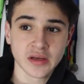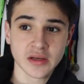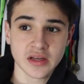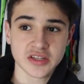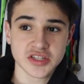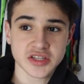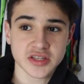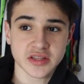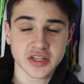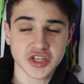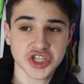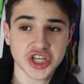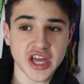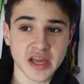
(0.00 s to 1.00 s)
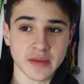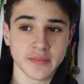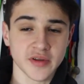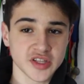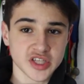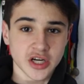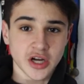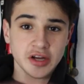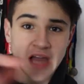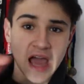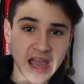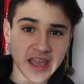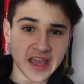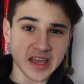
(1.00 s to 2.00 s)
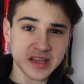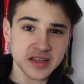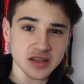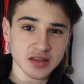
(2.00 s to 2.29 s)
It's the shape, it's a lot higher.